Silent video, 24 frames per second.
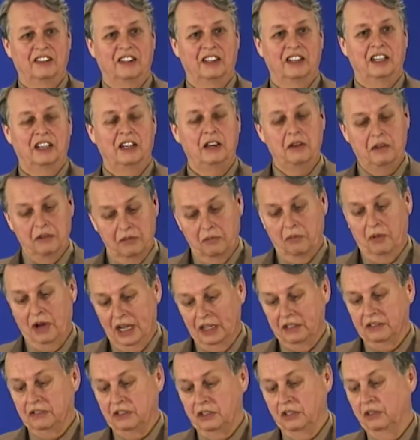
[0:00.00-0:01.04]
he
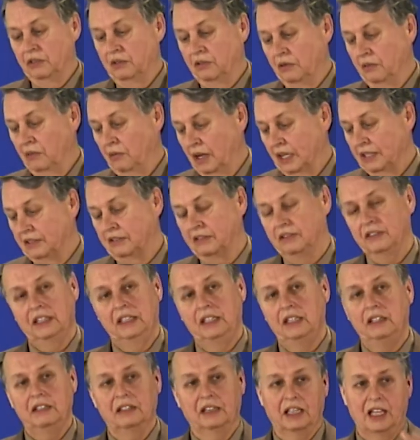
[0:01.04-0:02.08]
went to what
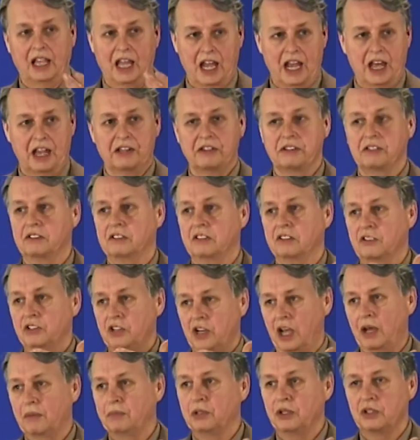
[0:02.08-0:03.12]
the last
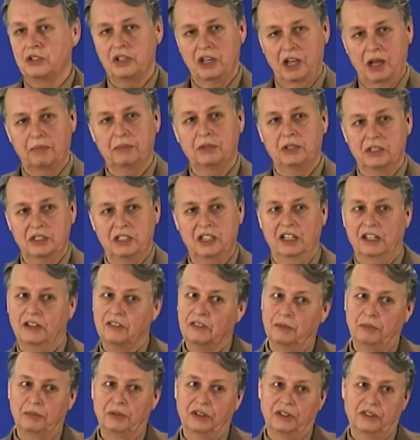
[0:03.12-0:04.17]
chapter, chapter 10 of
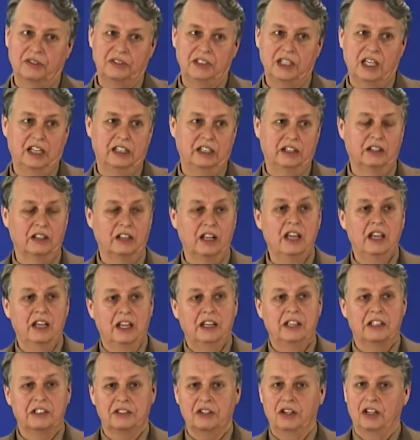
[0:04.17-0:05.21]
the Book of Daniel,
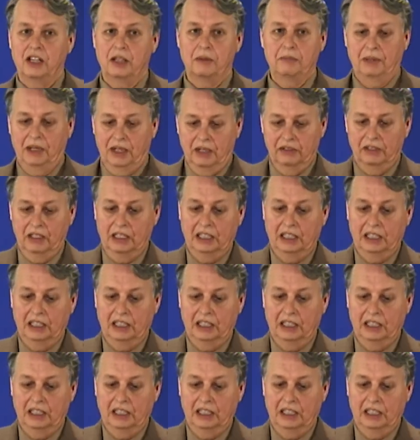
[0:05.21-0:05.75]
is all about: